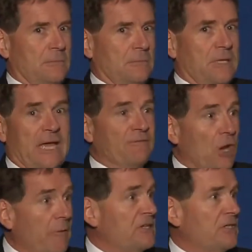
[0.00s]
They have
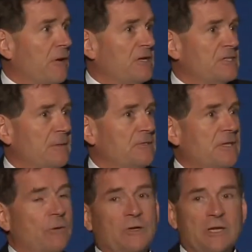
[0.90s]
nowhere to go except to
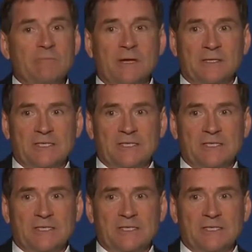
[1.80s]
their widowed mother's